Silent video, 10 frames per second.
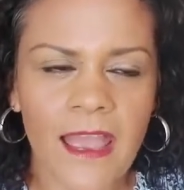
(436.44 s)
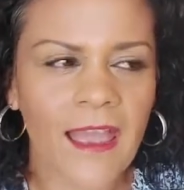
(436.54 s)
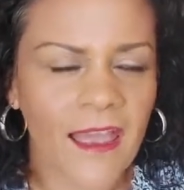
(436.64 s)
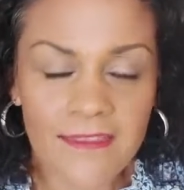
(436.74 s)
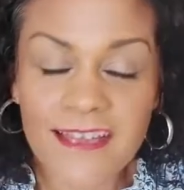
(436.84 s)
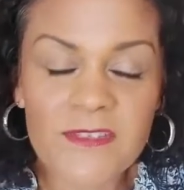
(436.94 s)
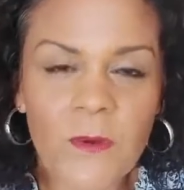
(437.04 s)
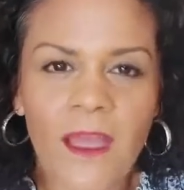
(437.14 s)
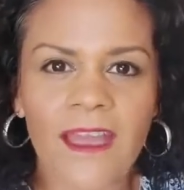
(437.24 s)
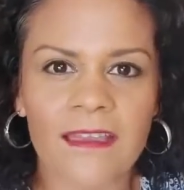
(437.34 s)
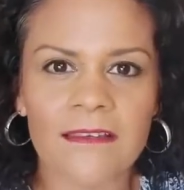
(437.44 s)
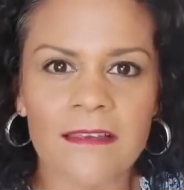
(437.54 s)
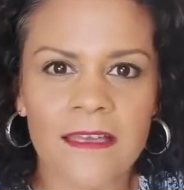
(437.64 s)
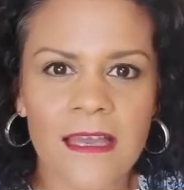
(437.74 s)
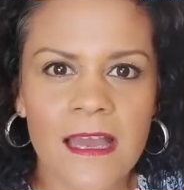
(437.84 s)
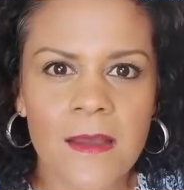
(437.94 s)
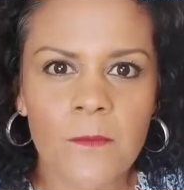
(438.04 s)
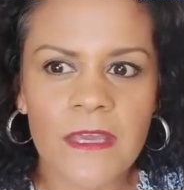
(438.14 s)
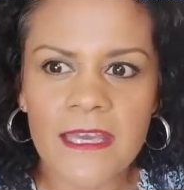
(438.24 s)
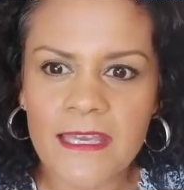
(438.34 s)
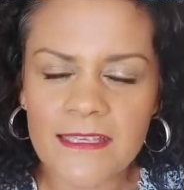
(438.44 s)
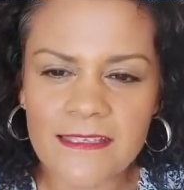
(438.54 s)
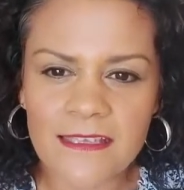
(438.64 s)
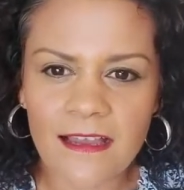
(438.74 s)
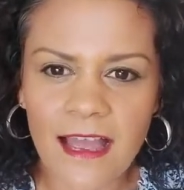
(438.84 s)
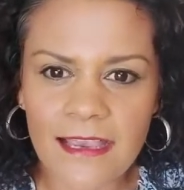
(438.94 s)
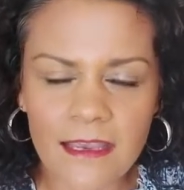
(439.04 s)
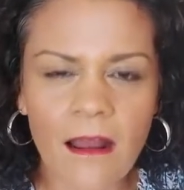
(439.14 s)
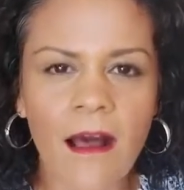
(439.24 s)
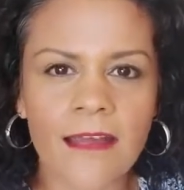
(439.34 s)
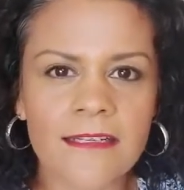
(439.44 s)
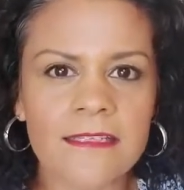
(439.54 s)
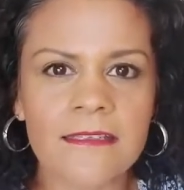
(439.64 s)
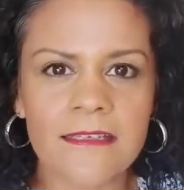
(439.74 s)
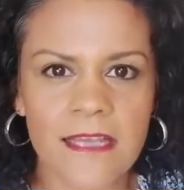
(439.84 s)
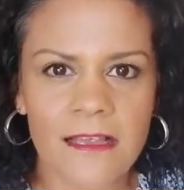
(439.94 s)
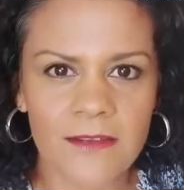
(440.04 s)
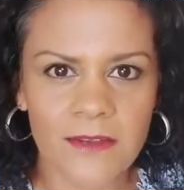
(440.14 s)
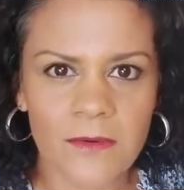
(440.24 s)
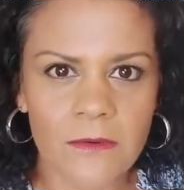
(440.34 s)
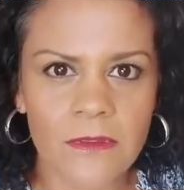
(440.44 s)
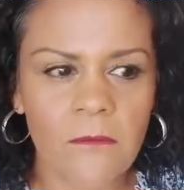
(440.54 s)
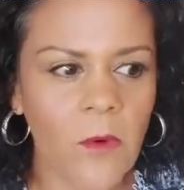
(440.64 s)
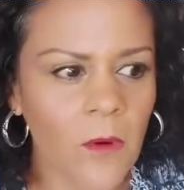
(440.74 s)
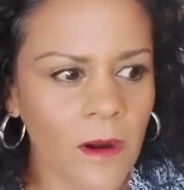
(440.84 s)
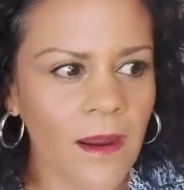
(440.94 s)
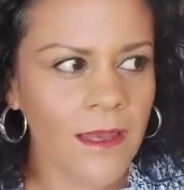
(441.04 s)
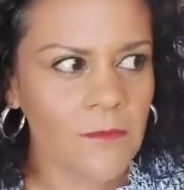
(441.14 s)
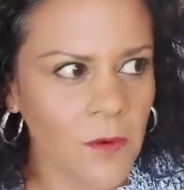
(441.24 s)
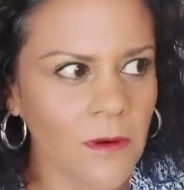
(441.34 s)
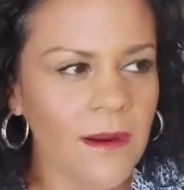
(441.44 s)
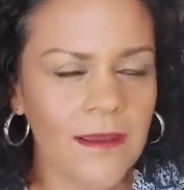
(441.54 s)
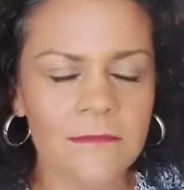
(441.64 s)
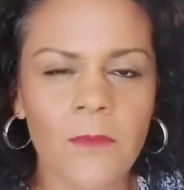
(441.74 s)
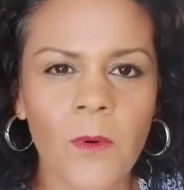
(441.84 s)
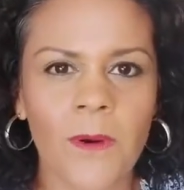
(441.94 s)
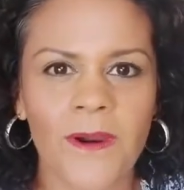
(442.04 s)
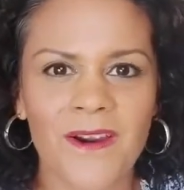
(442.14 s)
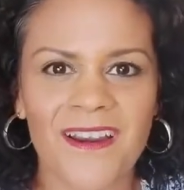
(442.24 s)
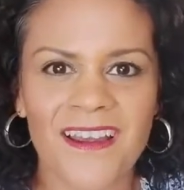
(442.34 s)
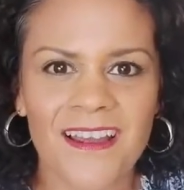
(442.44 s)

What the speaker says: And that's okay. Because I can honestly tell you, the more and more and more